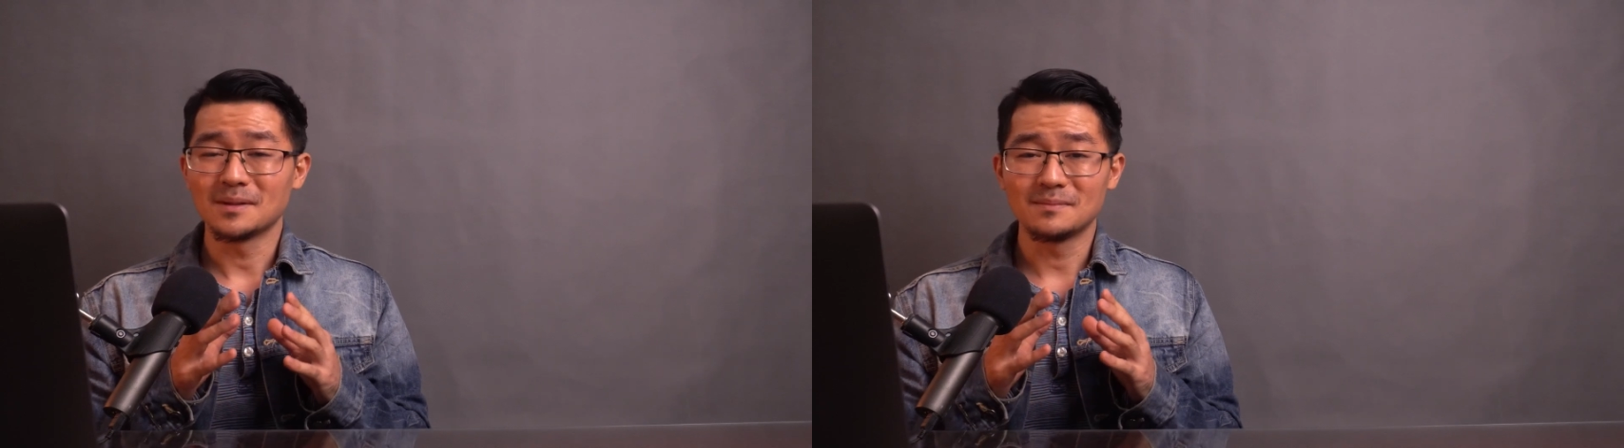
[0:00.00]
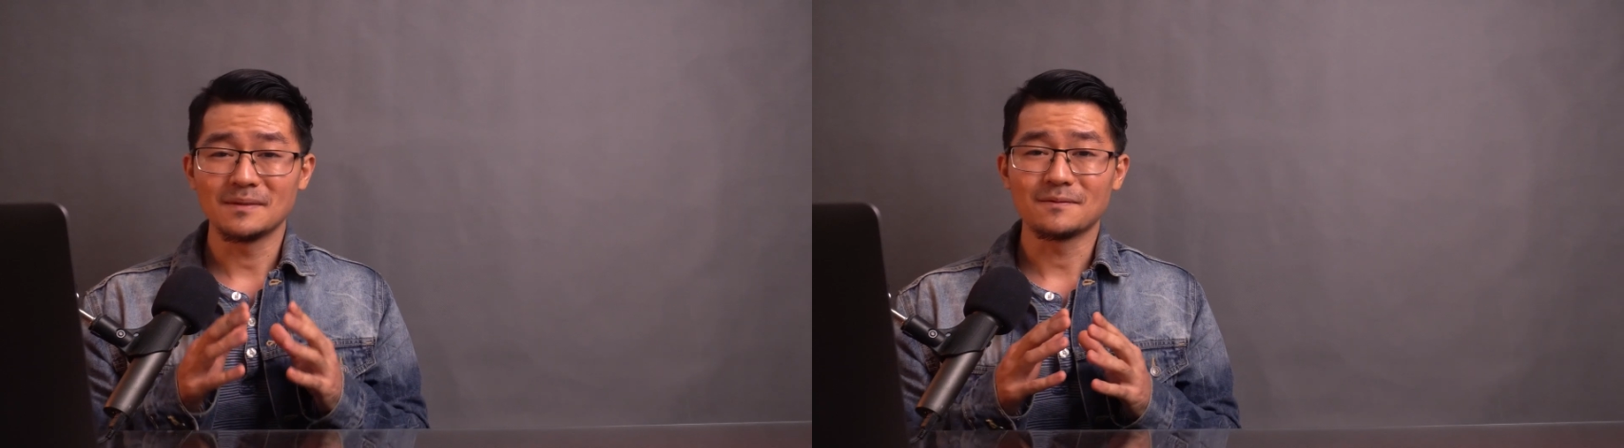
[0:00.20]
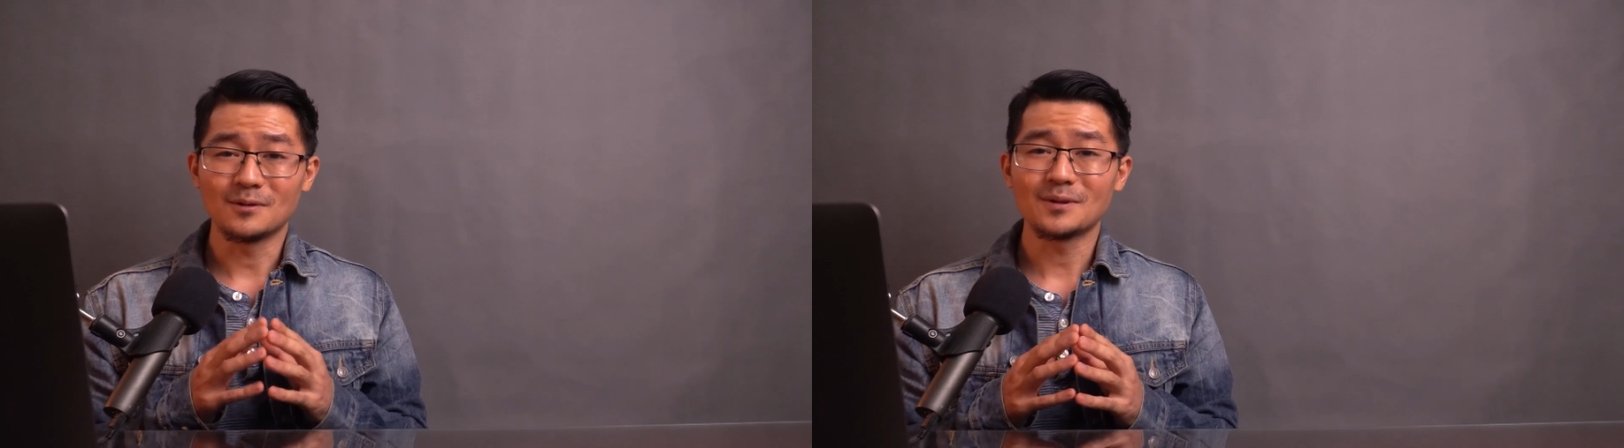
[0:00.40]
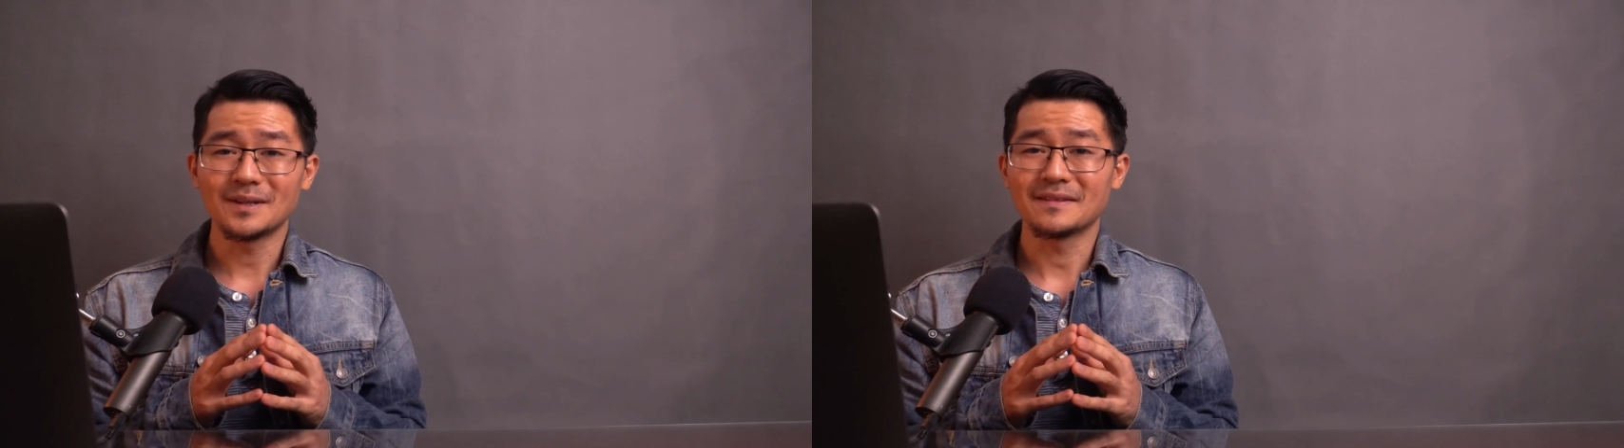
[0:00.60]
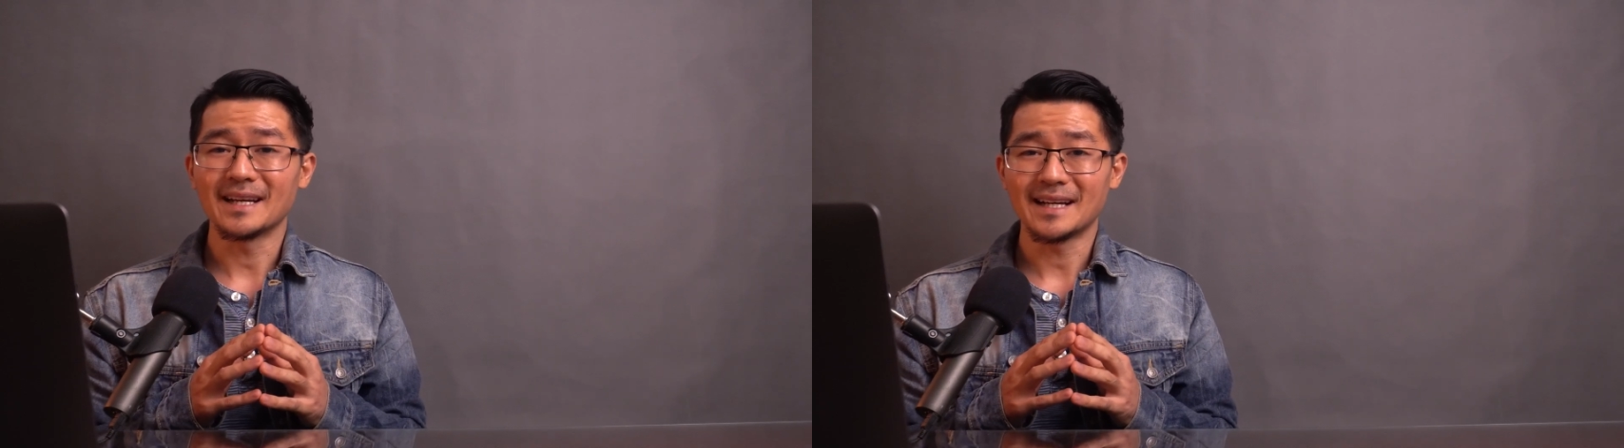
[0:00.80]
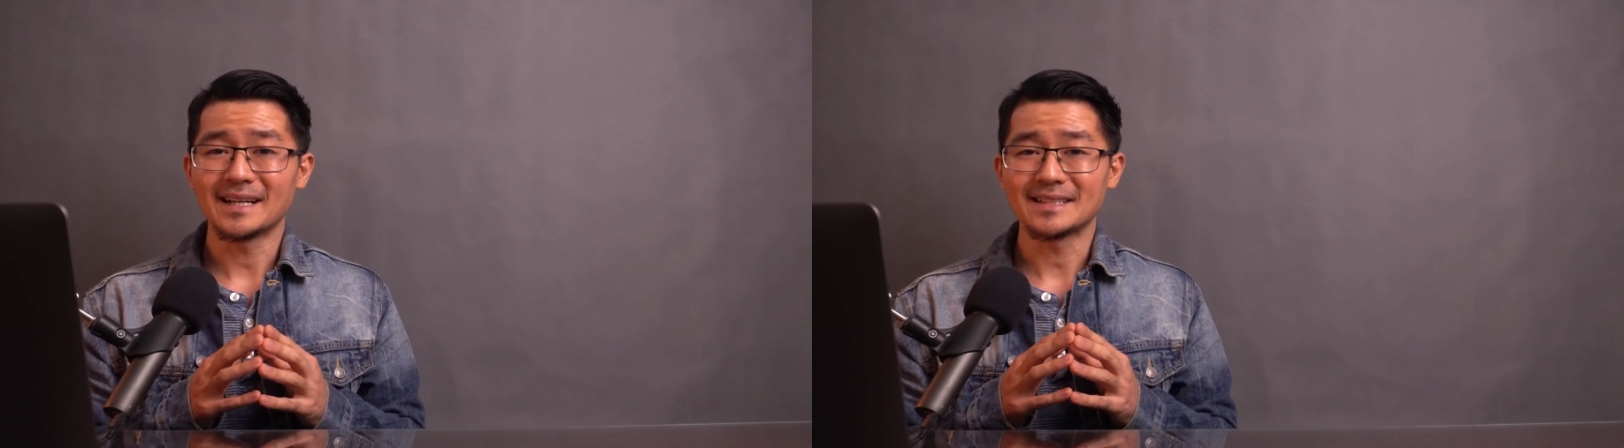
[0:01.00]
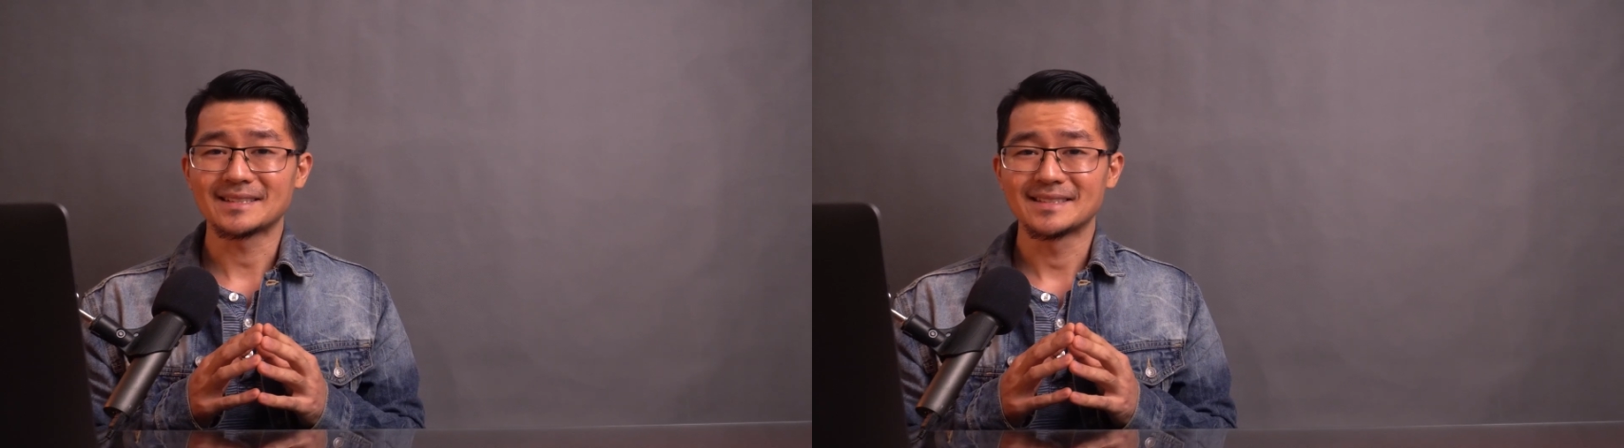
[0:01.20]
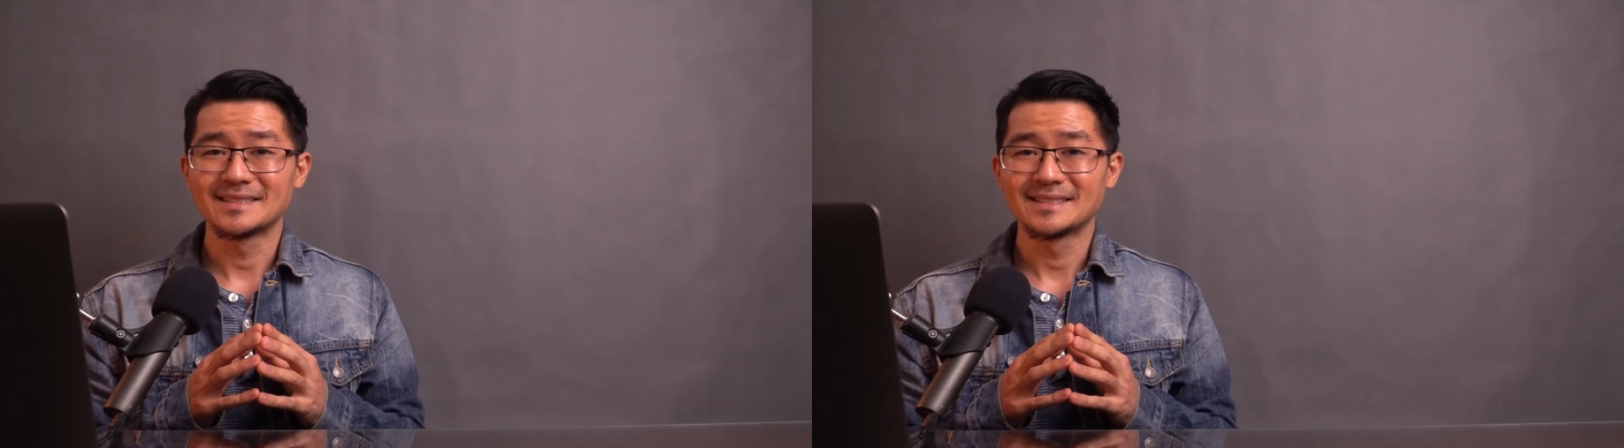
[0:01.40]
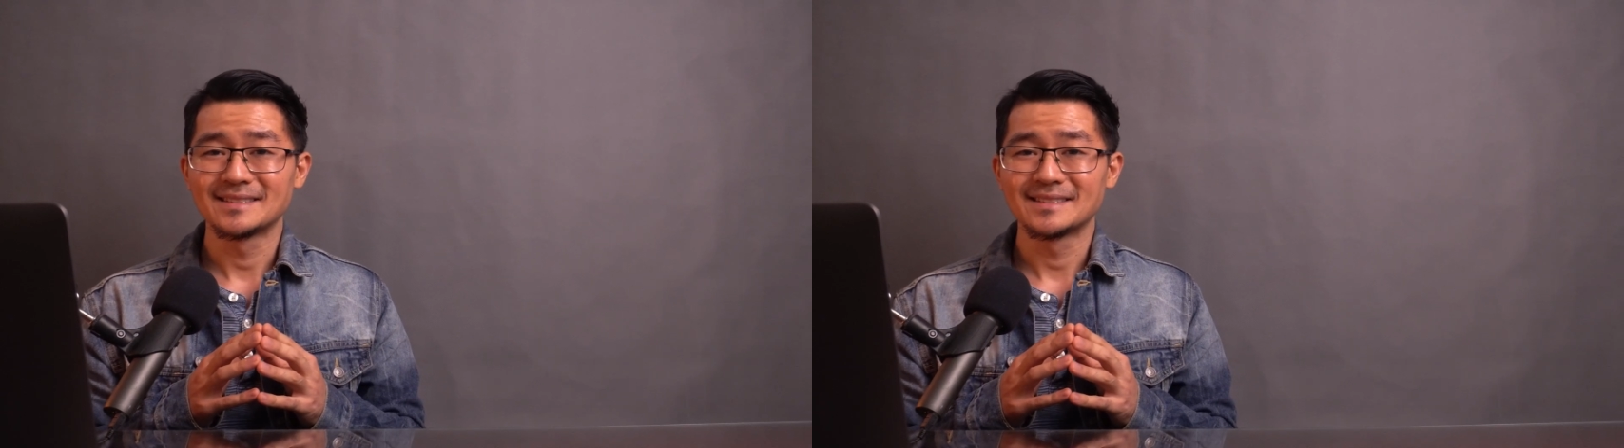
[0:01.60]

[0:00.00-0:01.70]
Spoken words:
But before that,